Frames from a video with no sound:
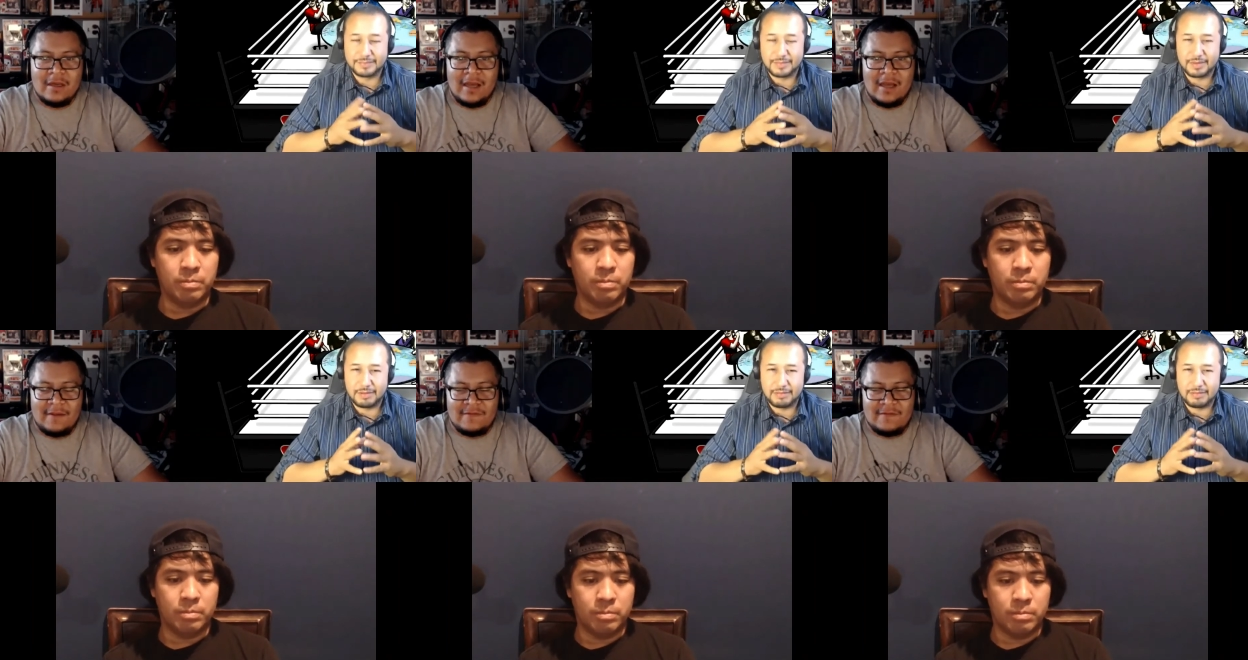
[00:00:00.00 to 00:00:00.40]

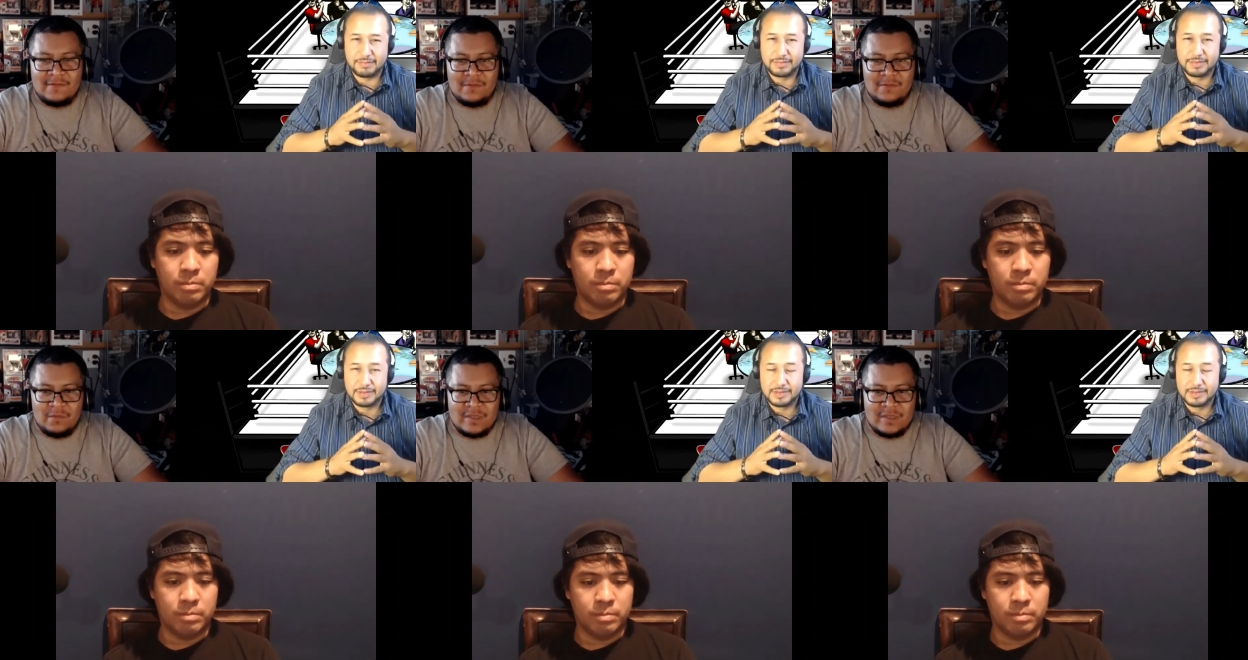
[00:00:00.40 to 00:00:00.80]
Speaker 1: have
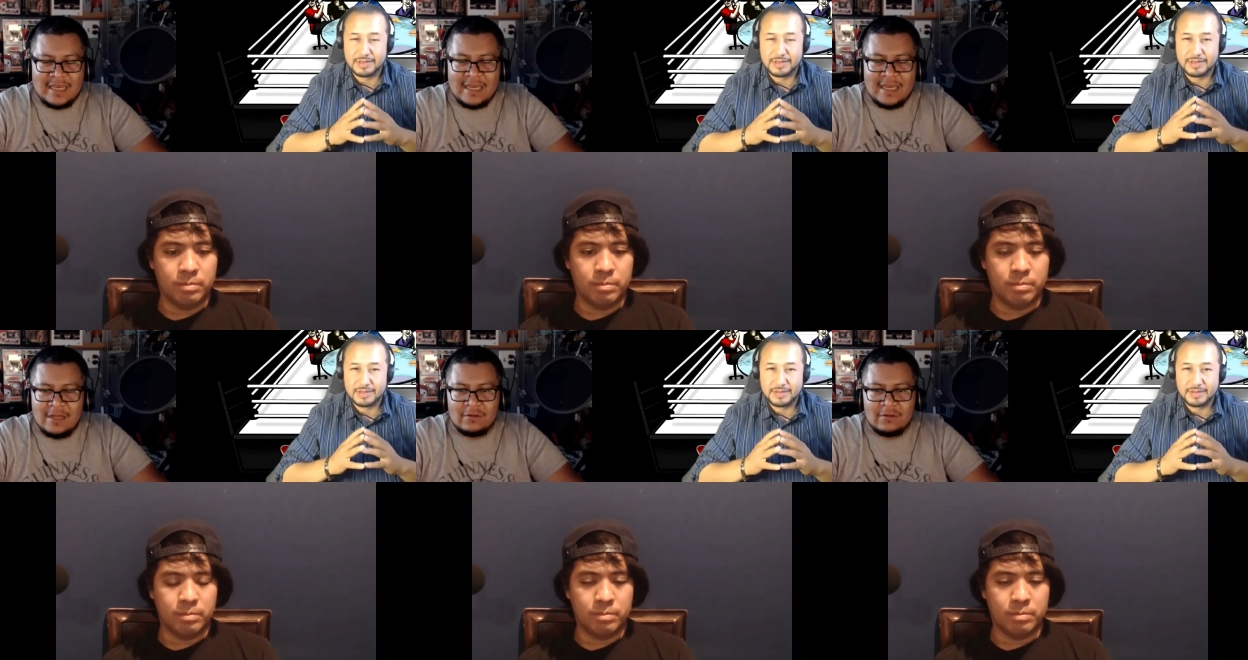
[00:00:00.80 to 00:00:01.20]

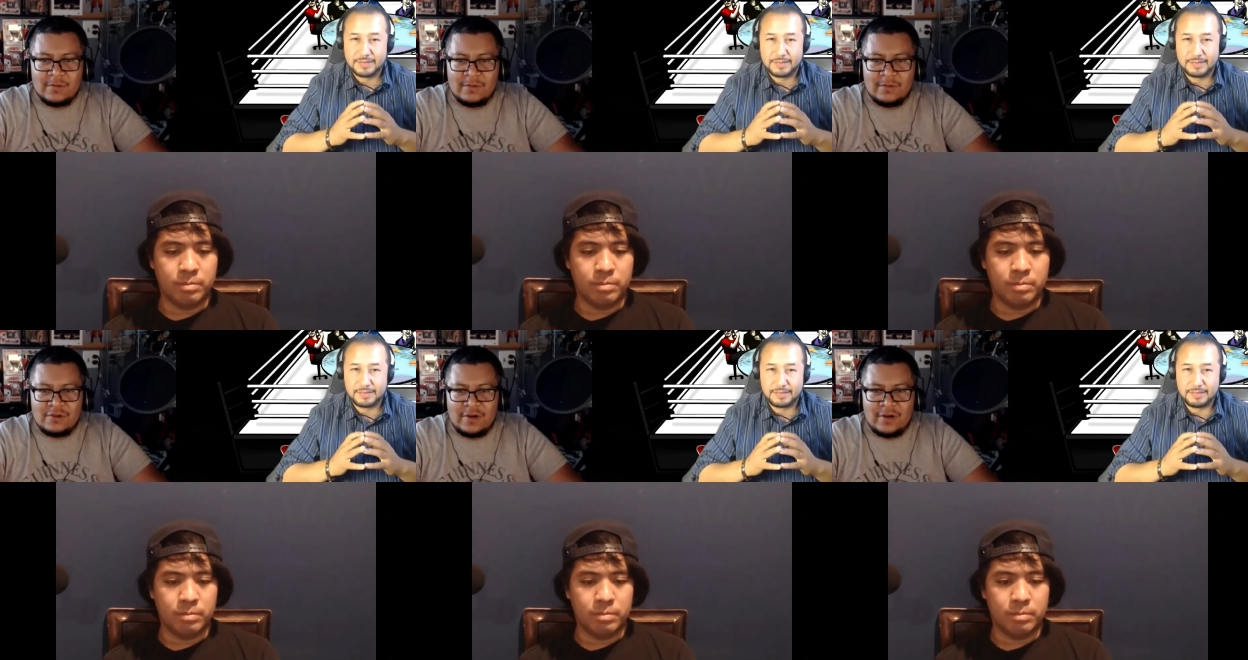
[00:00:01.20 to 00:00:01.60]
seen
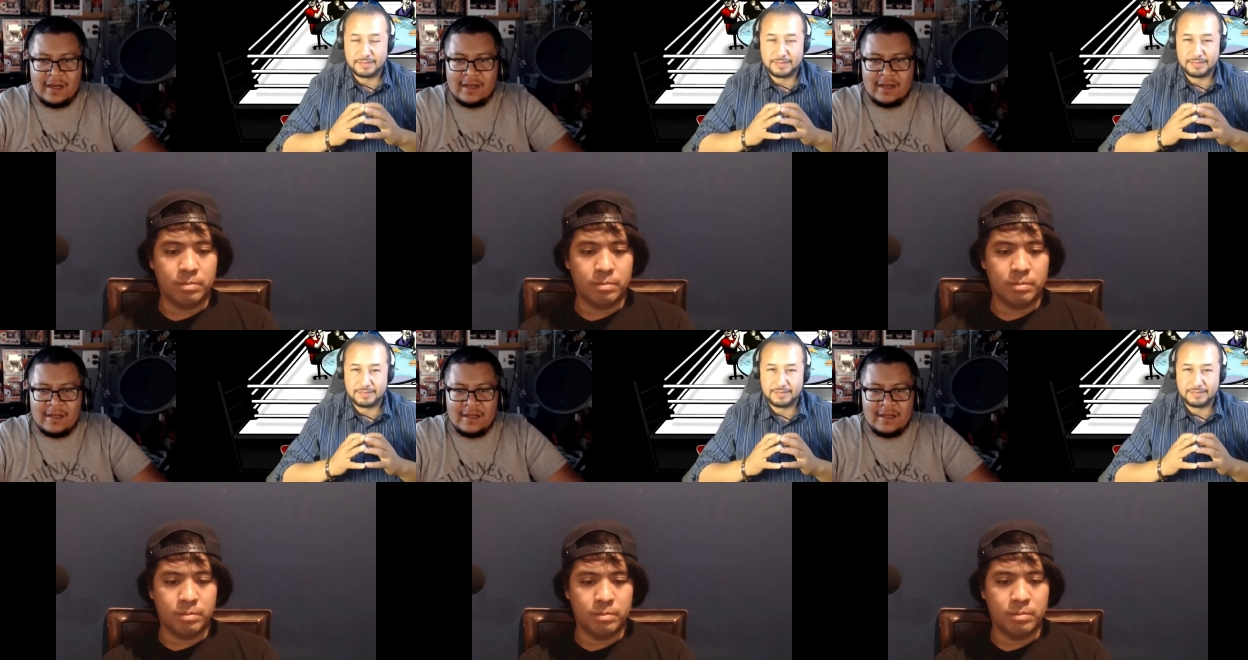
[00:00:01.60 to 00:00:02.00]
Ultimo
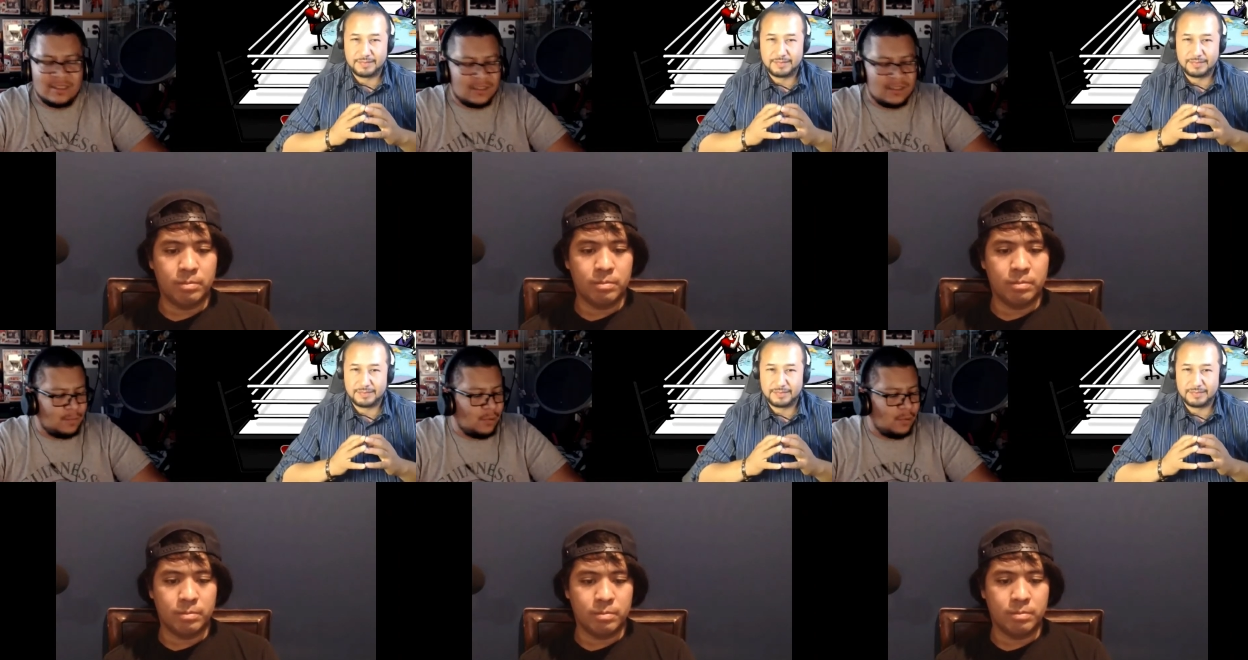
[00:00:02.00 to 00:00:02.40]
Dragon in
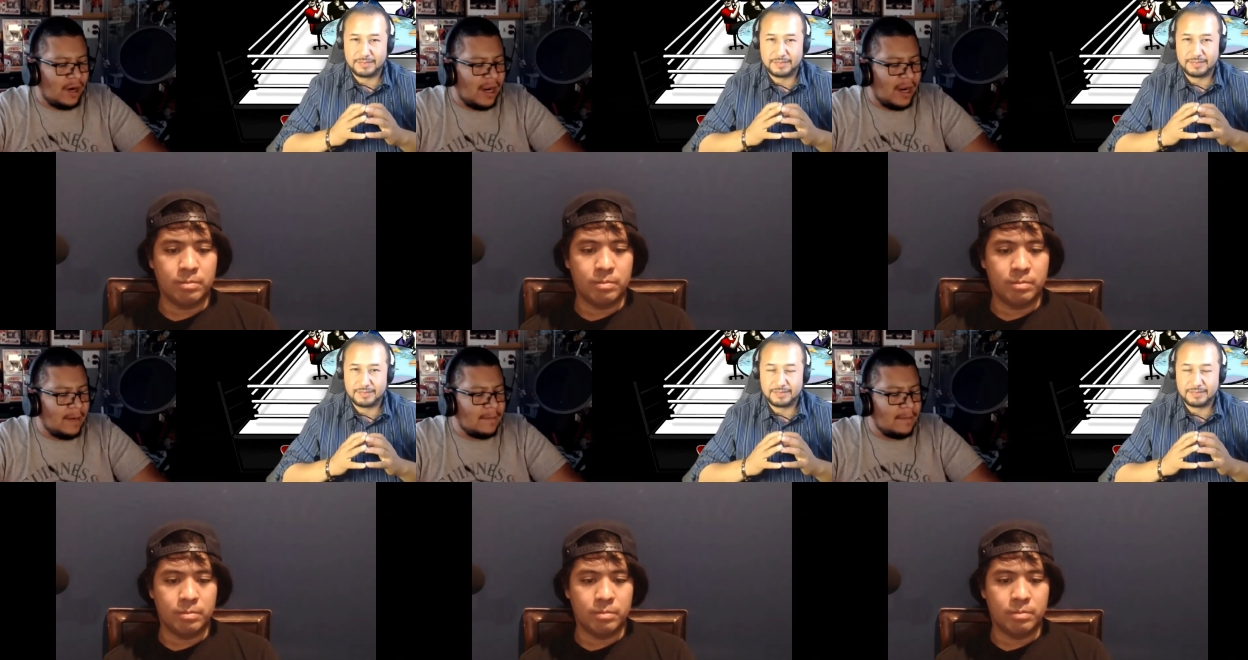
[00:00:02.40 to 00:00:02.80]
his
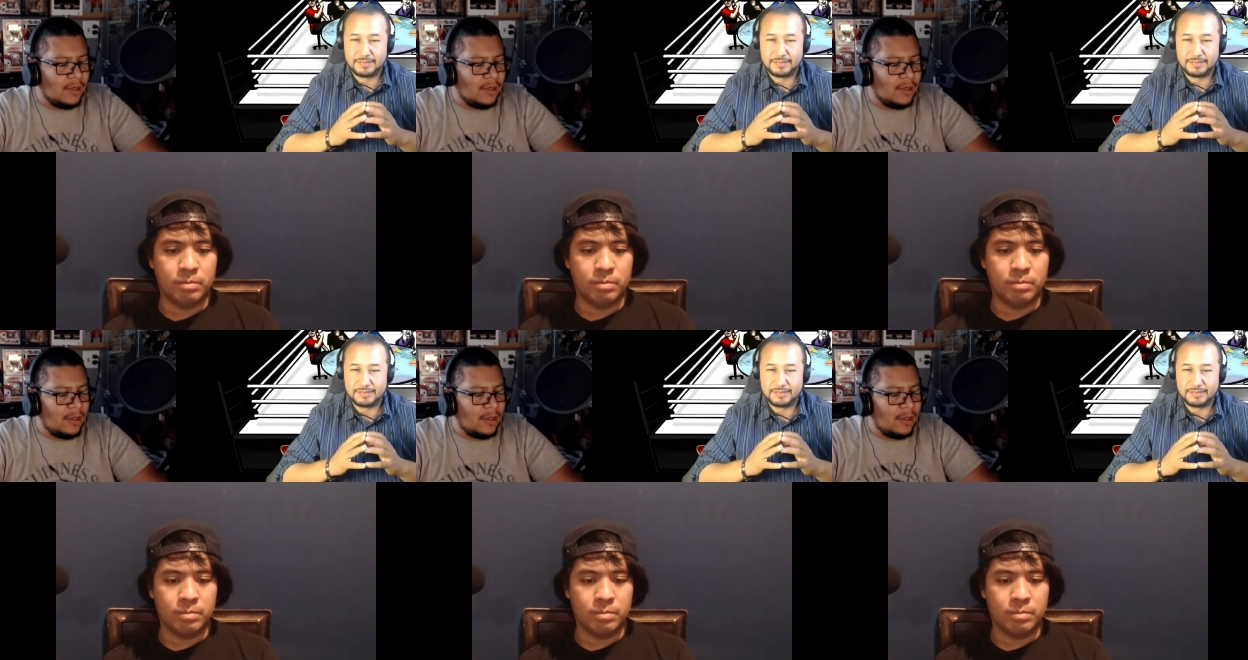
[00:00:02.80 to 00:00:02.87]
prime.